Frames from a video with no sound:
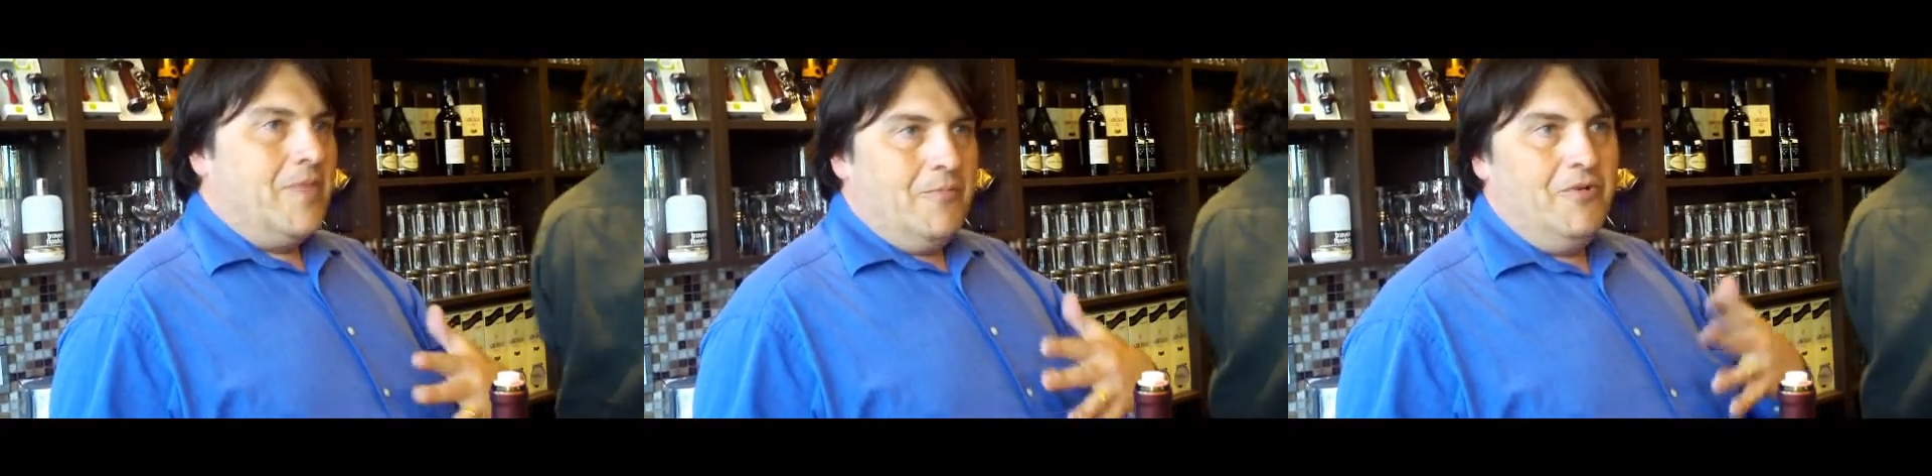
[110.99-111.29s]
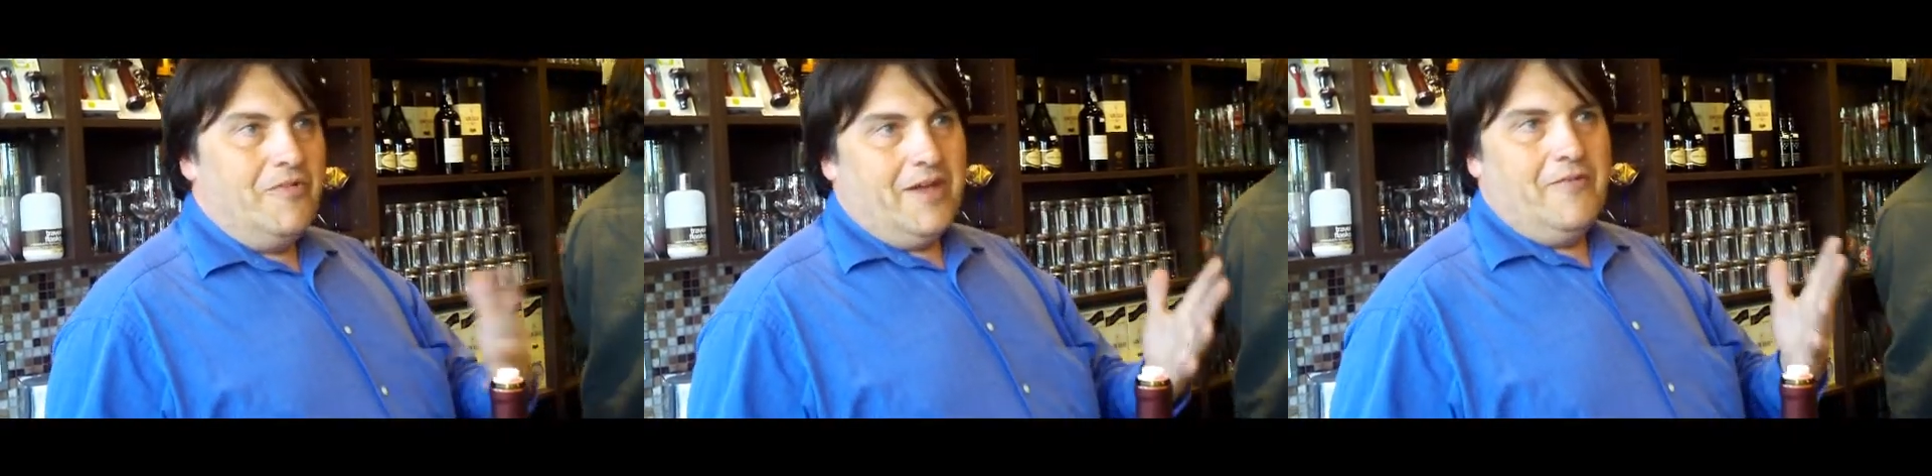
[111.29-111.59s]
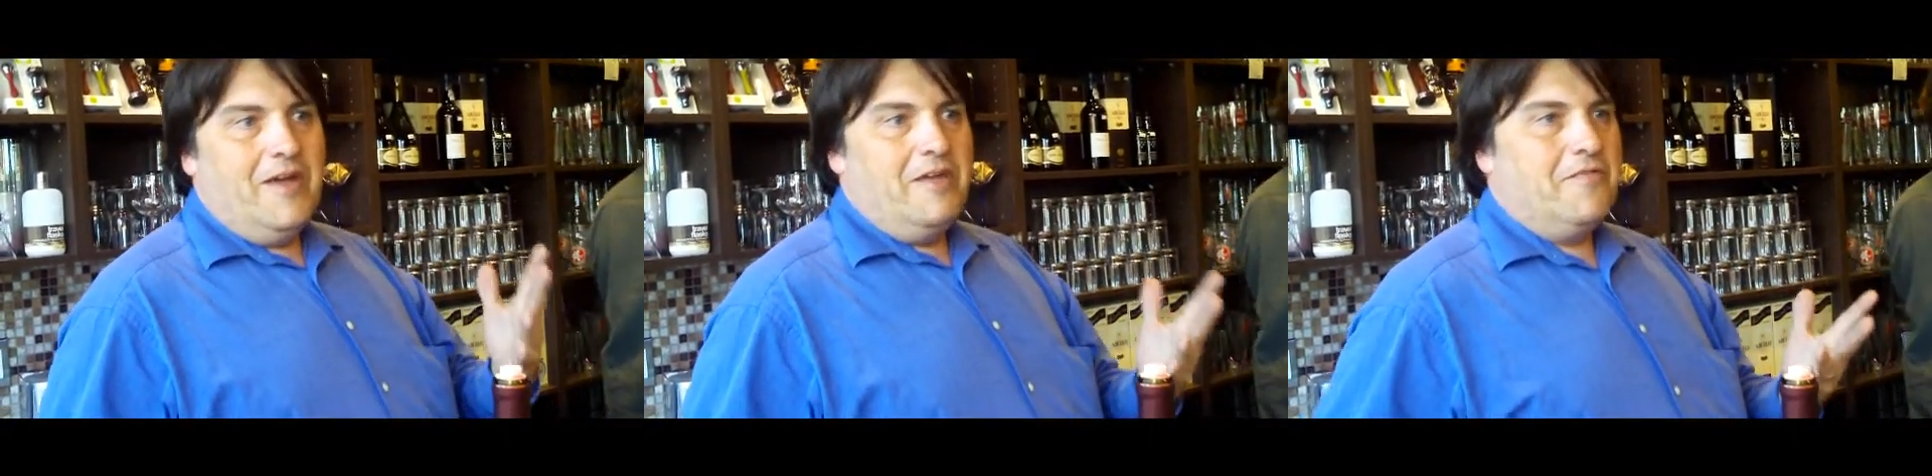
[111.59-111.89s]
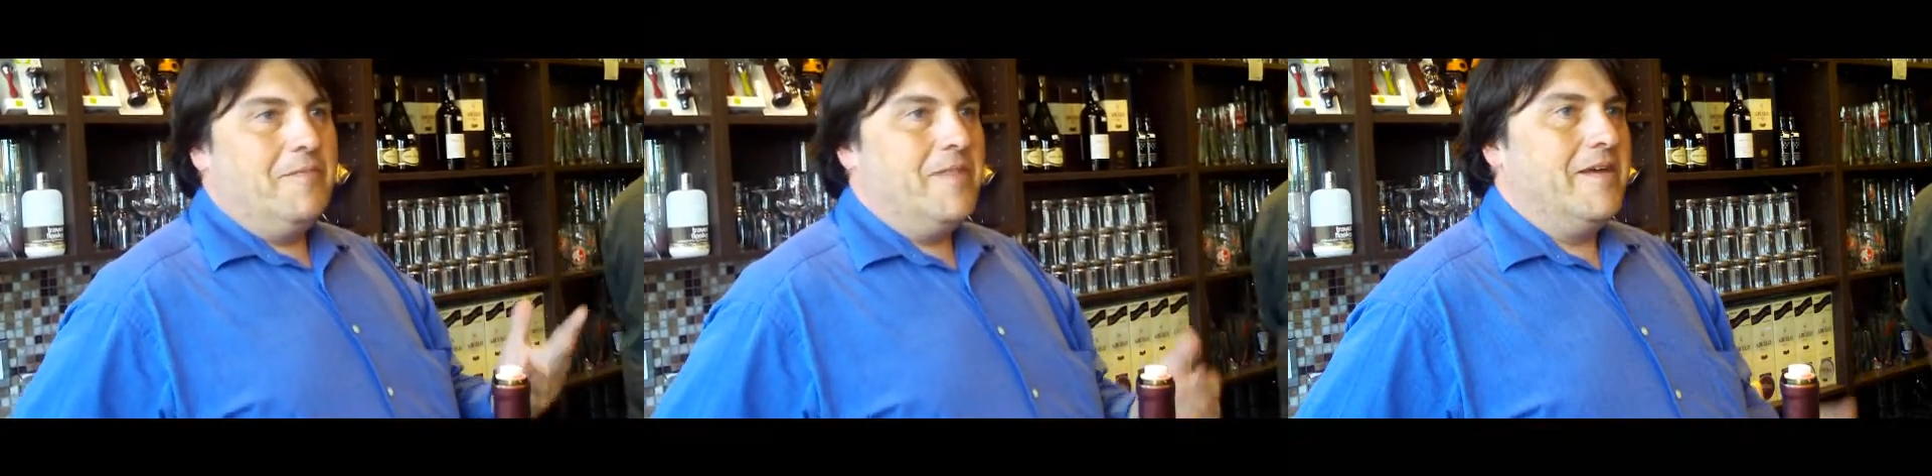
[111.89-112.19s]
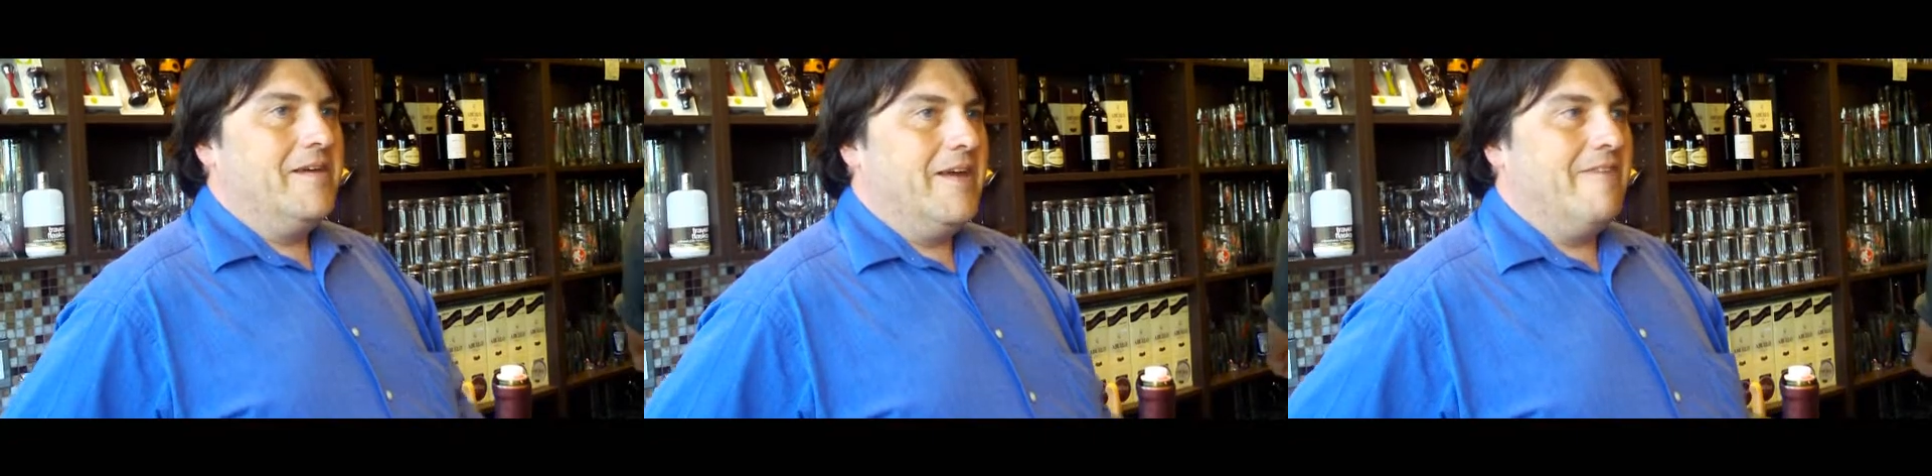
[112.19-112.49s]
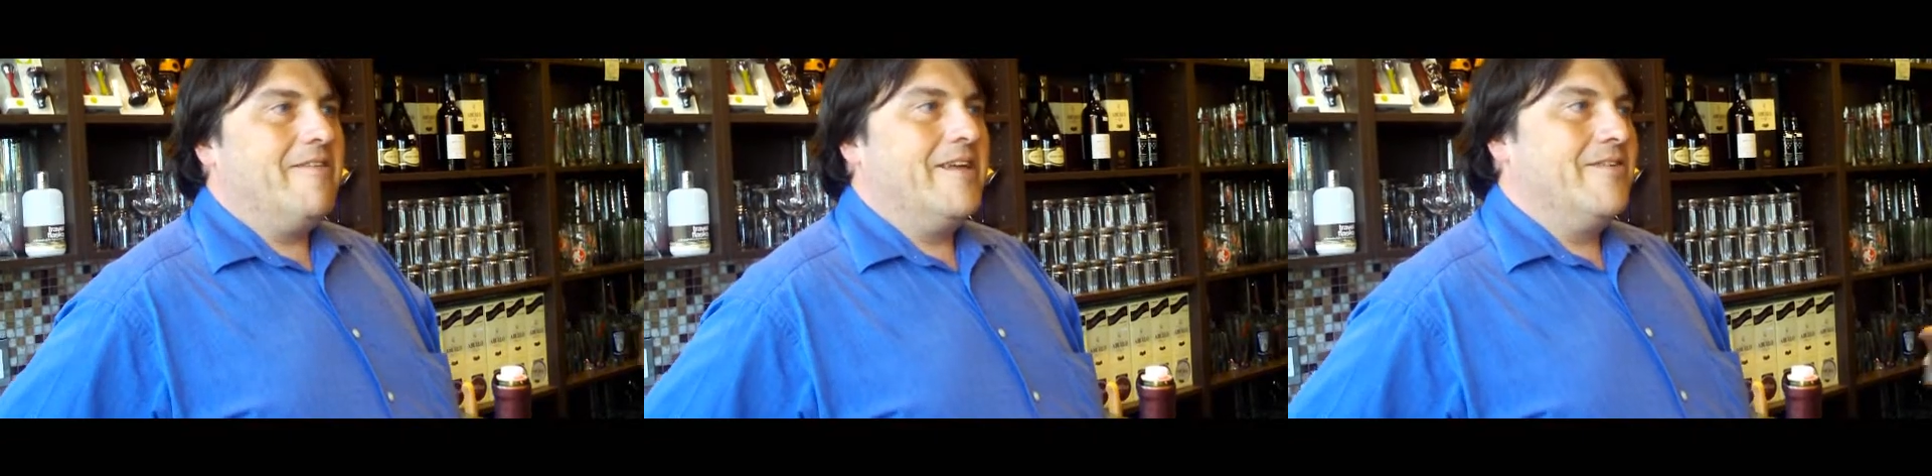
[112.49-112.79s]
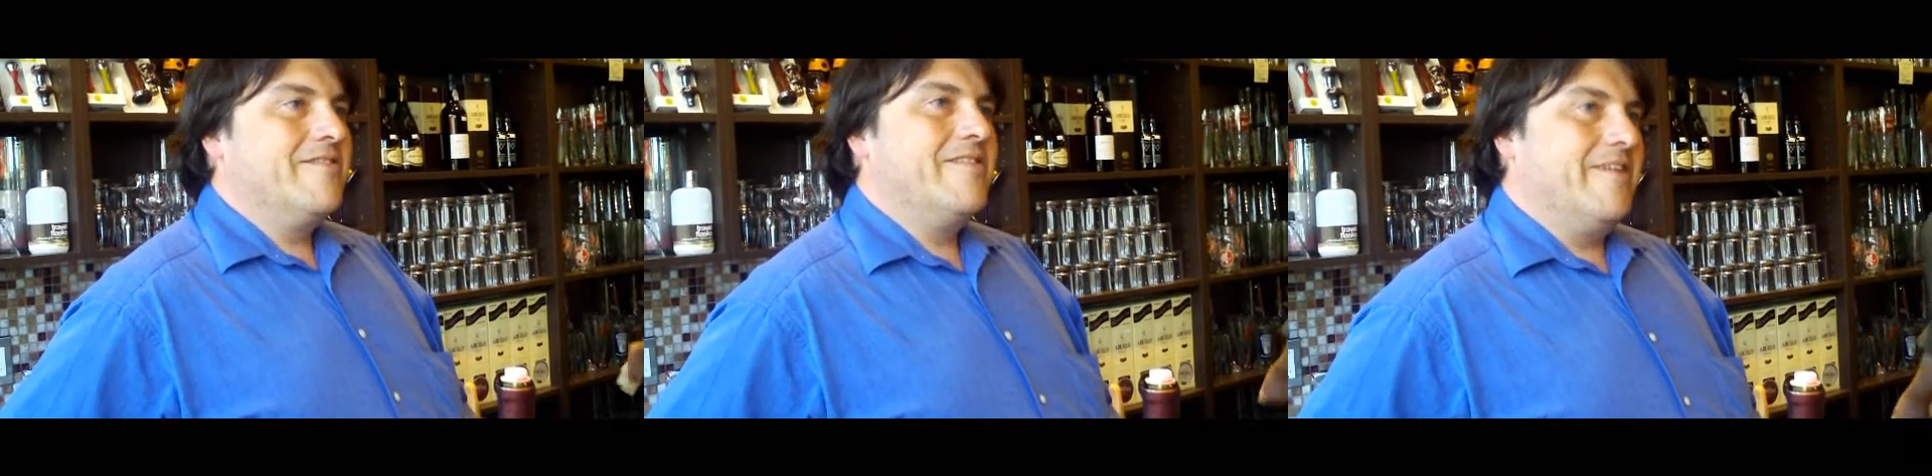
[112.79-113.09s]
moving away from the heavily
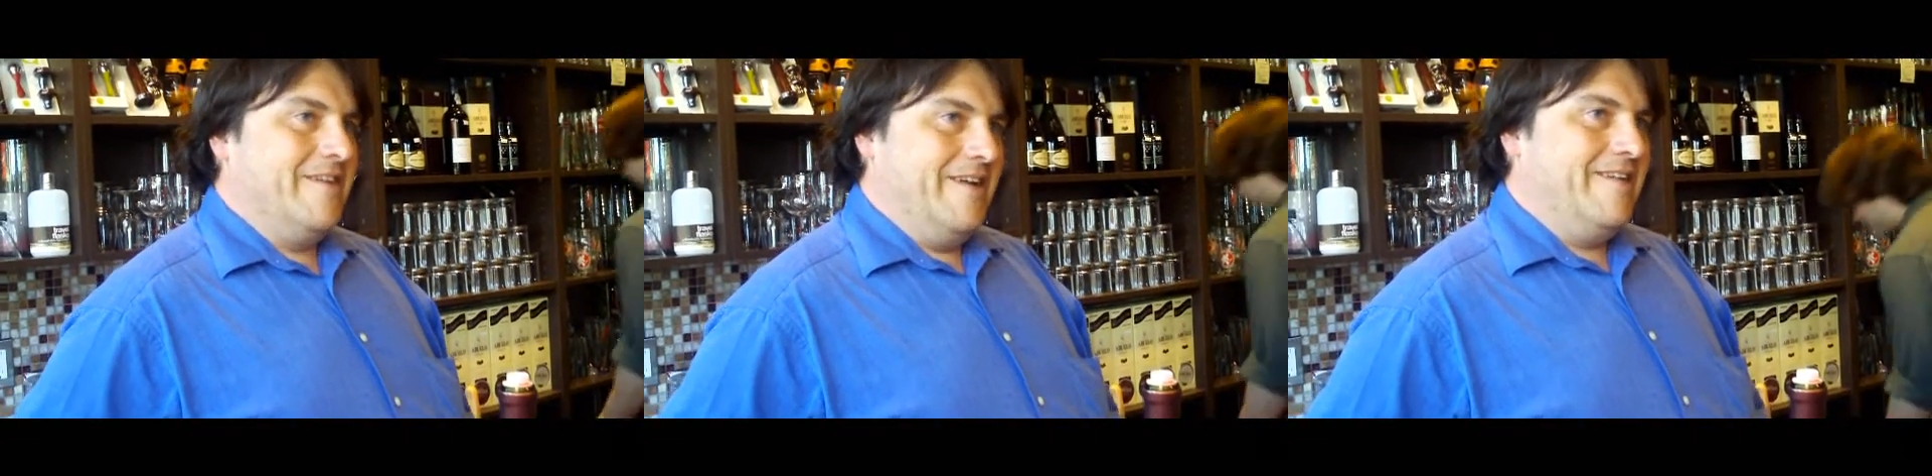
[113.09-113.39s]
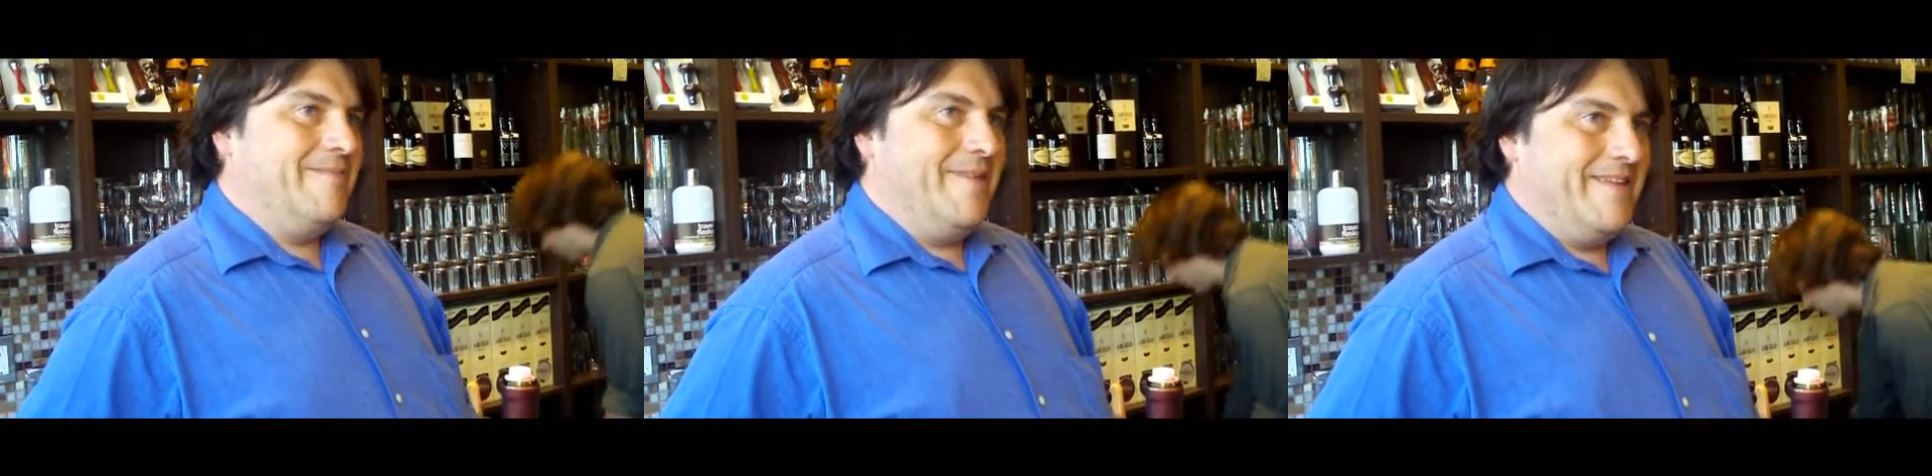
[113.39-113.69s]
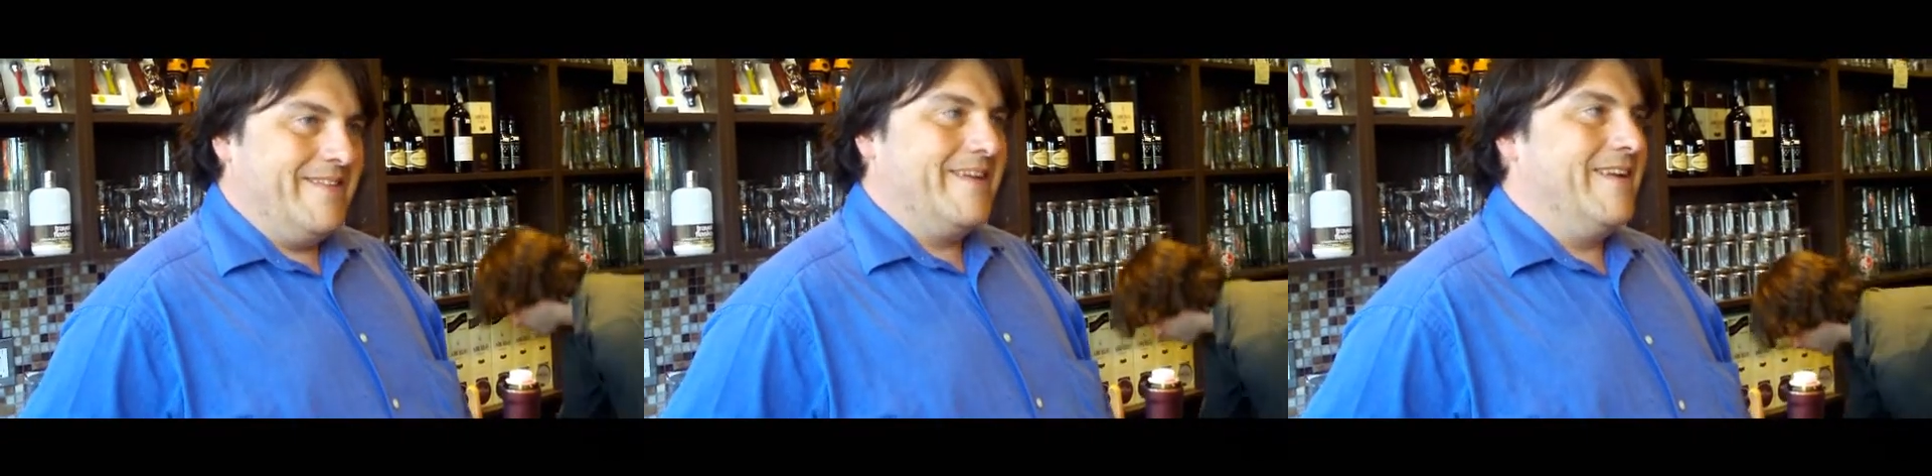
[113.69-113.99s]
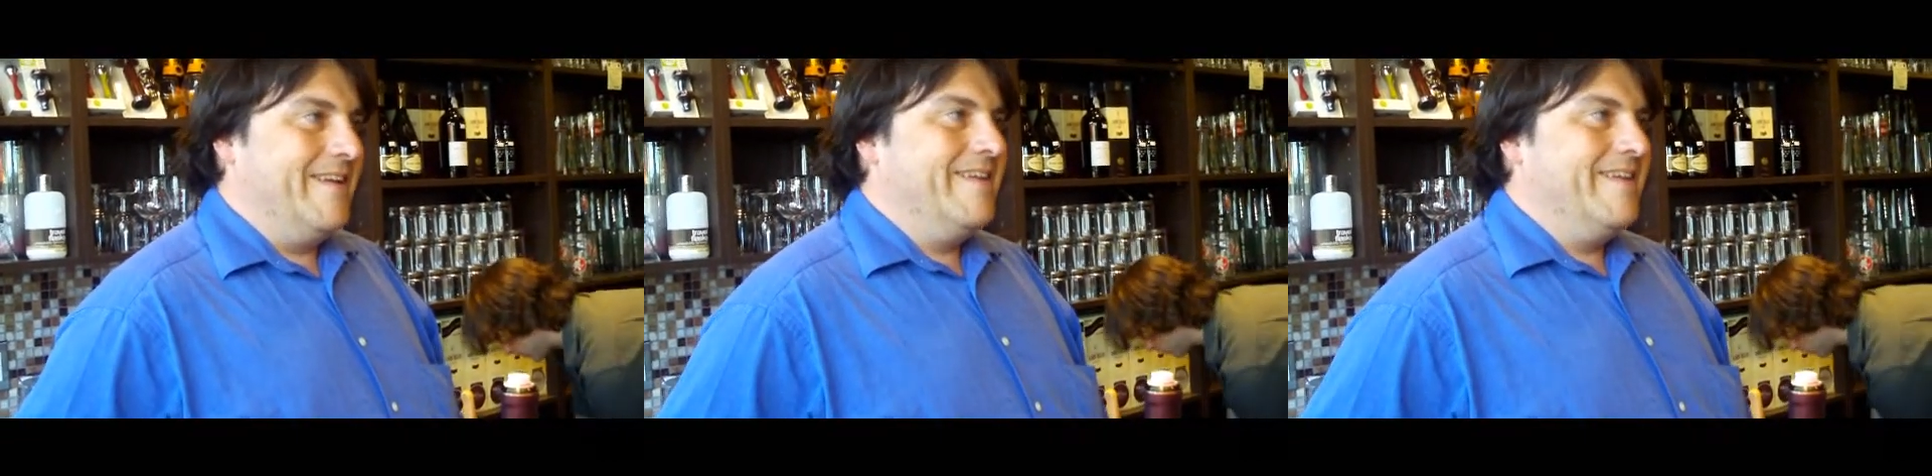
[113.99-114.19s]
oaked Chardonnays, basically.